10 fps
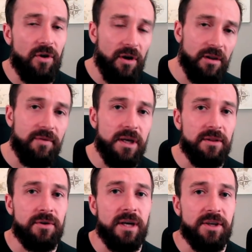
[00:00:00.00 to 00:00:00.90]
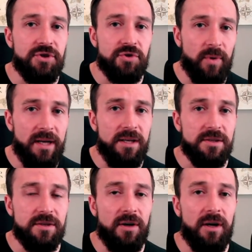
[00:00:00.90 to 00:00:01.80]
all of the other
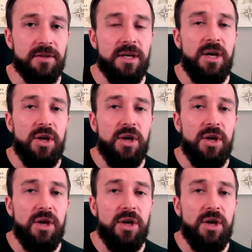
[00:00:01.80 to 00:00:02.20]
extraneous costs,